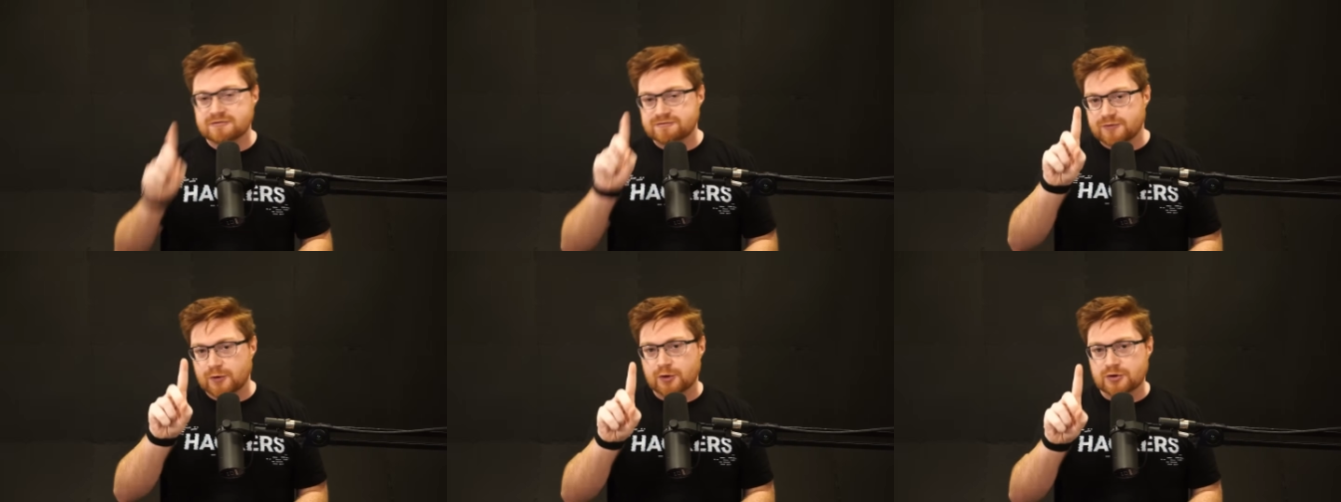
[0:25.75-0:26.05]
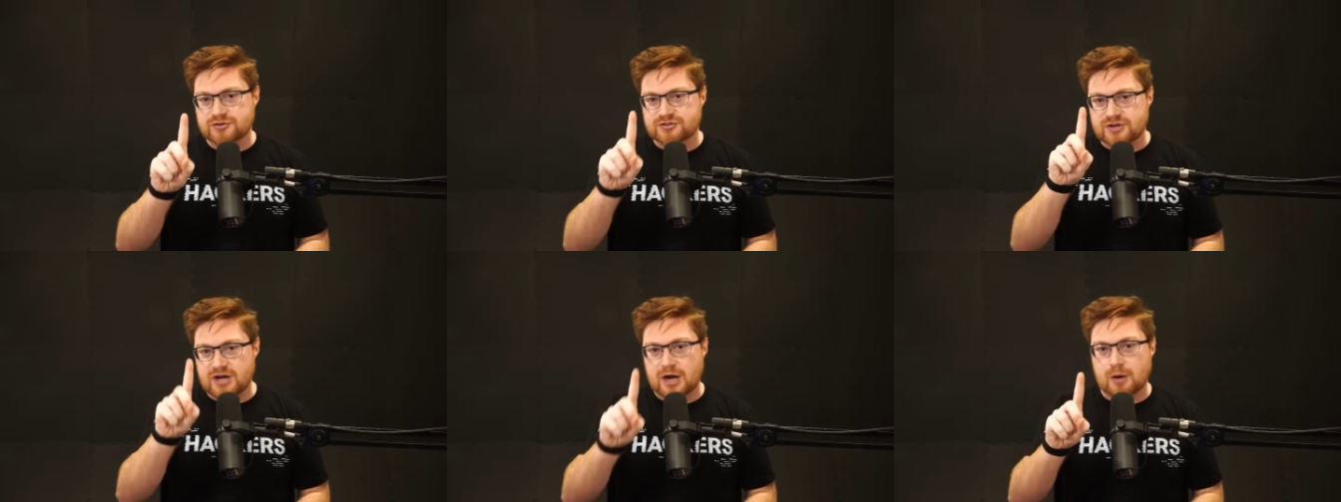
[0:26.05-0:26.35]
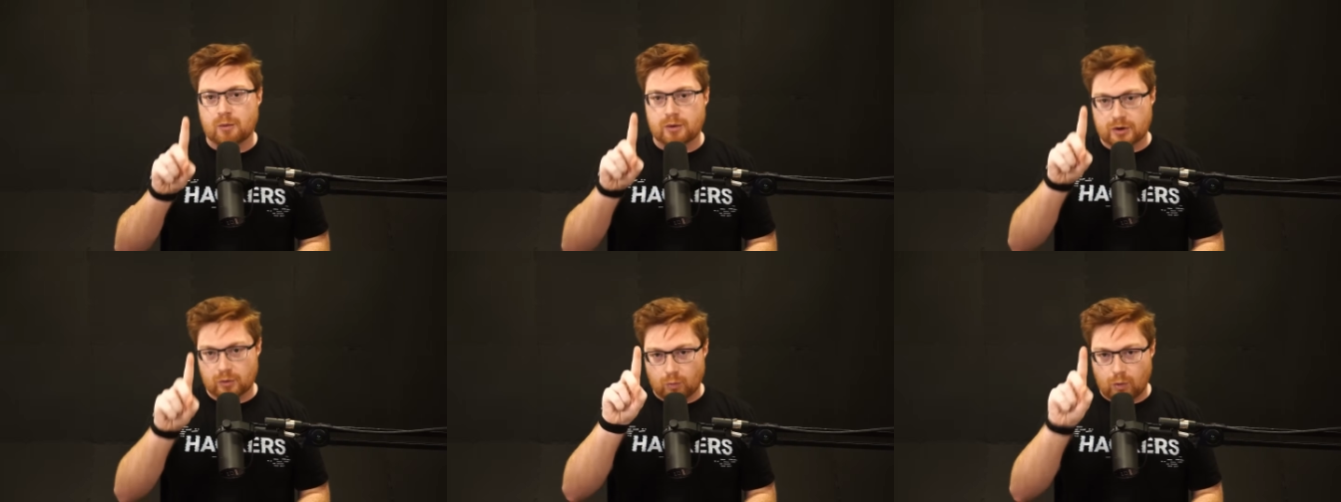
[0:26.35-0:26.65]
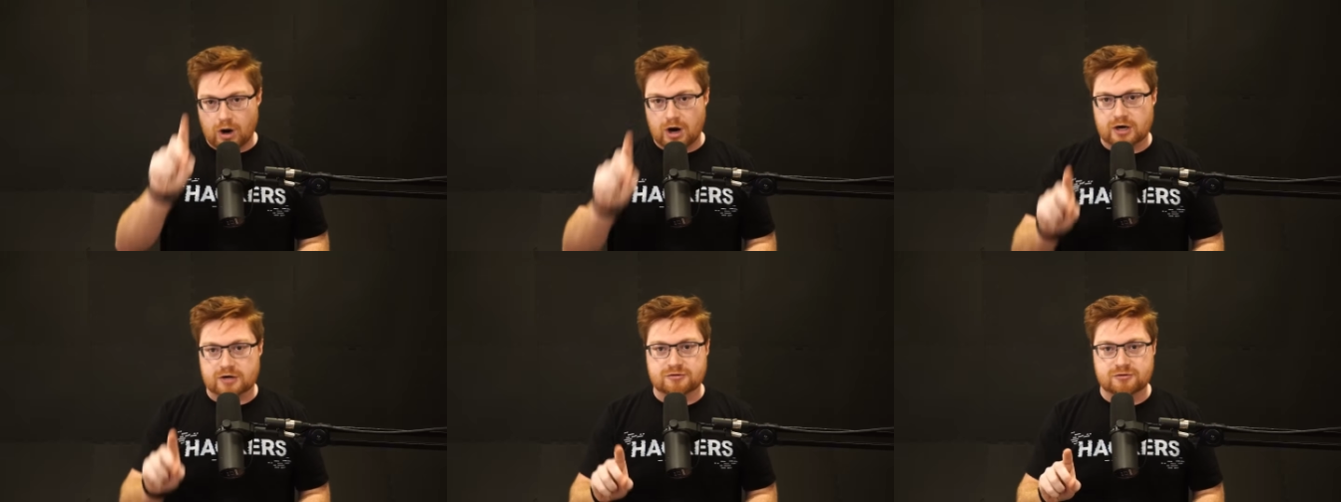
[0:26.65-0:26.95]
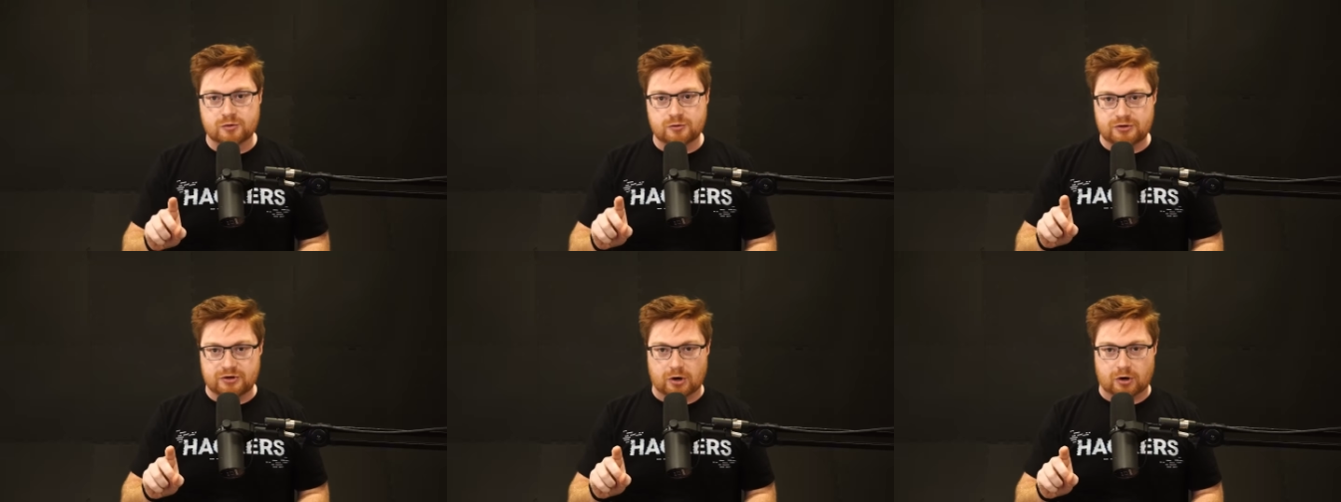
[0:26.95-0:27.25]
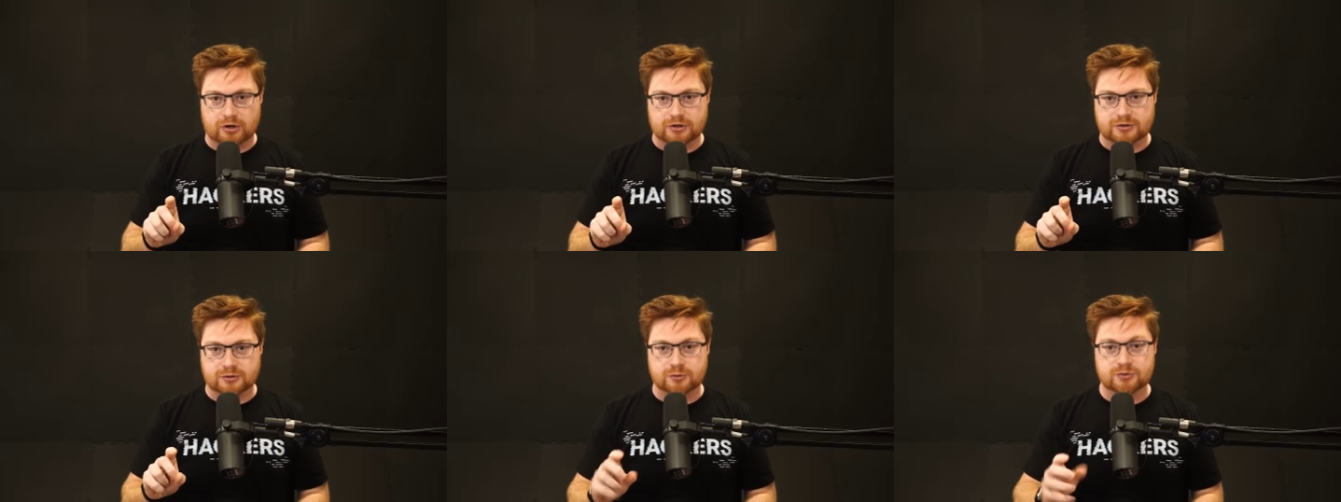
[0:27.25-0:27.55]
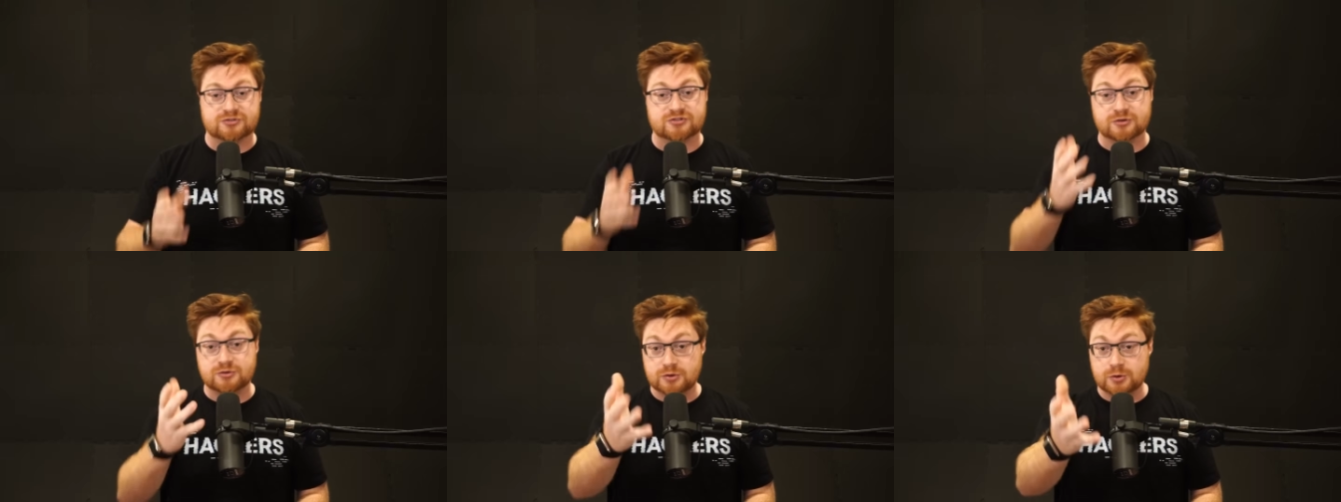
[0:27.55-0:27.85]
first, I wanna walk through the article
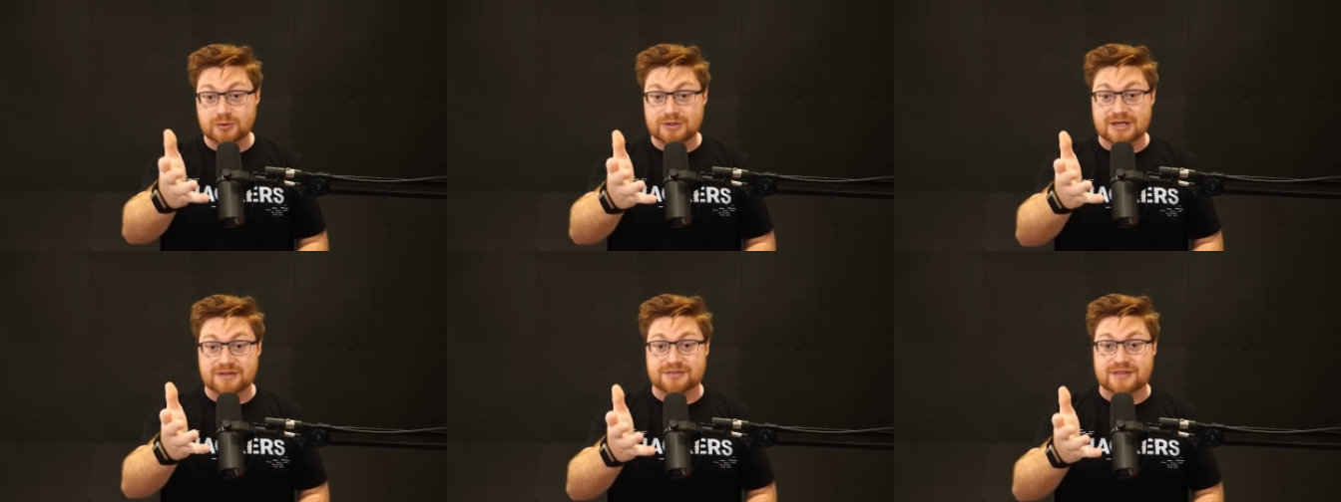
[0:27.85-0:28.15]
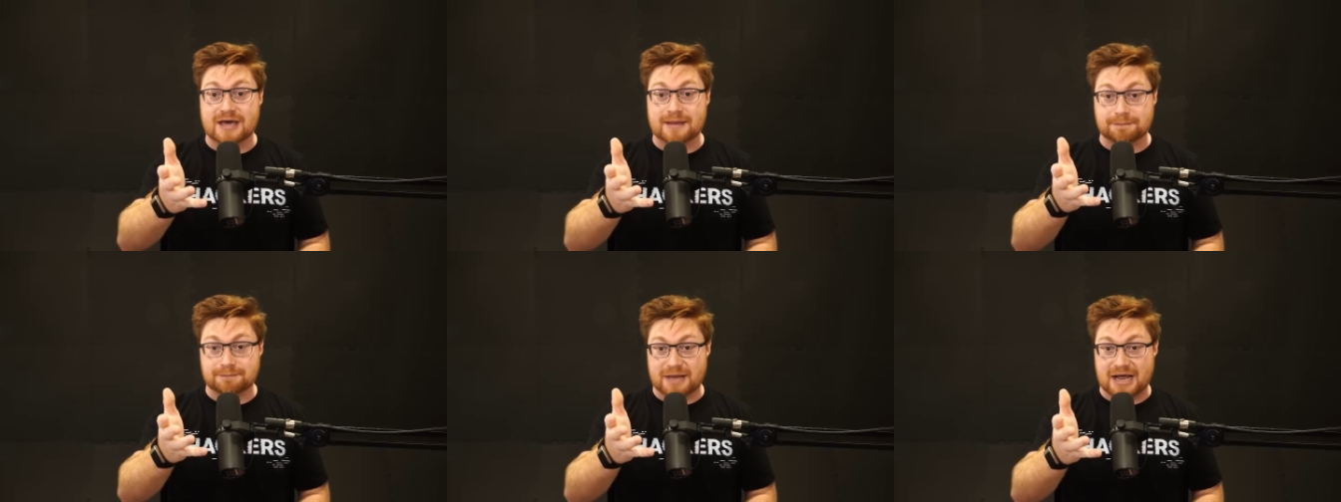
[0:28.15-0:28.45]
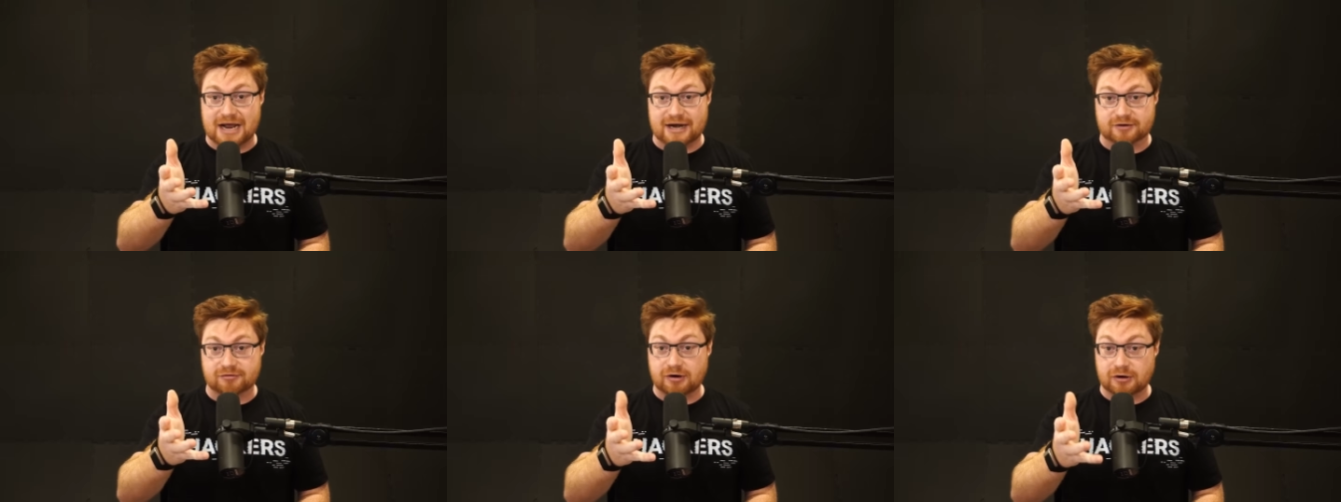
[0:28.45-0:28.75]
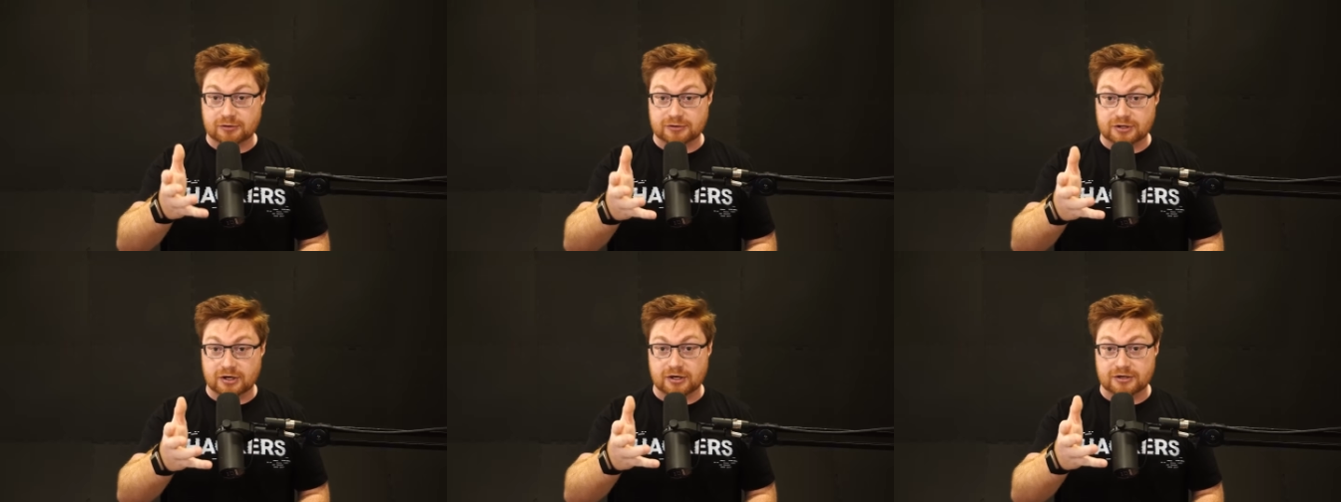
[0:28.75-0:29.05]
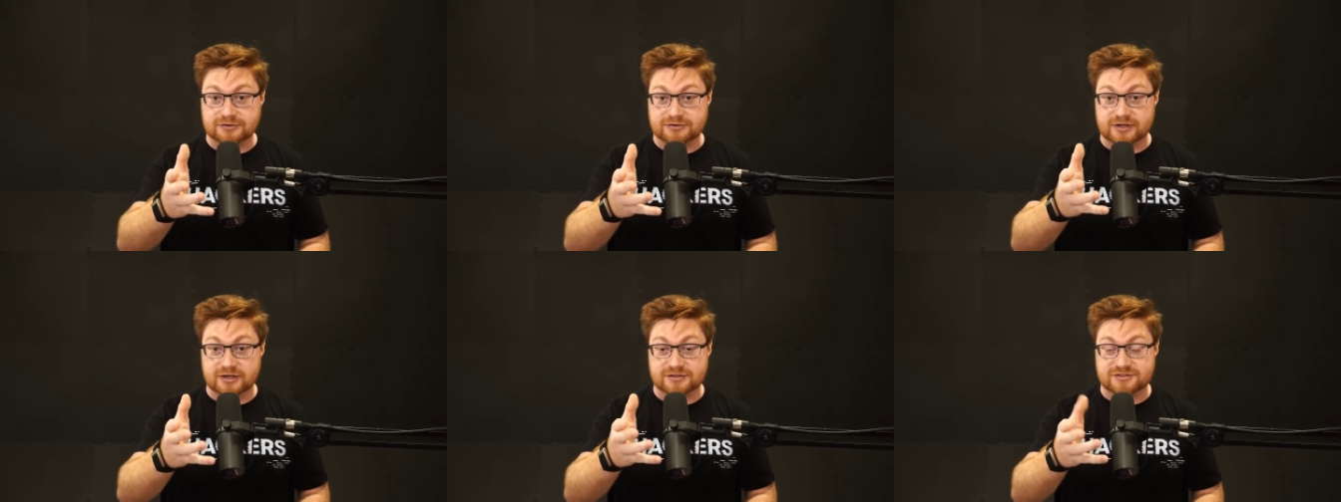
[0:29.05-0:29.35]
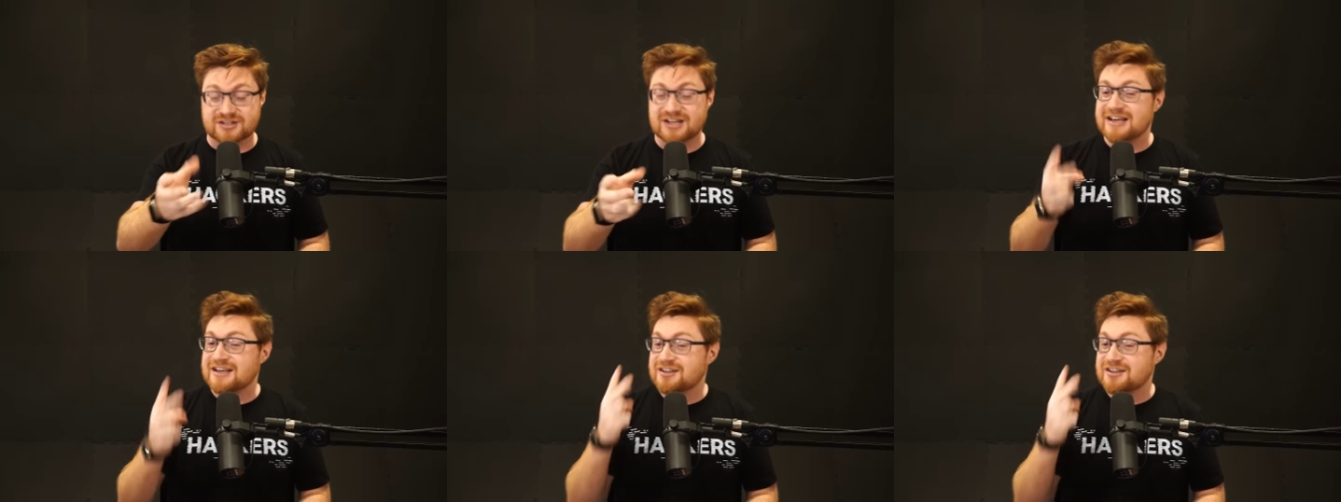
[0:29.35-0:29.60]
so you get that background context.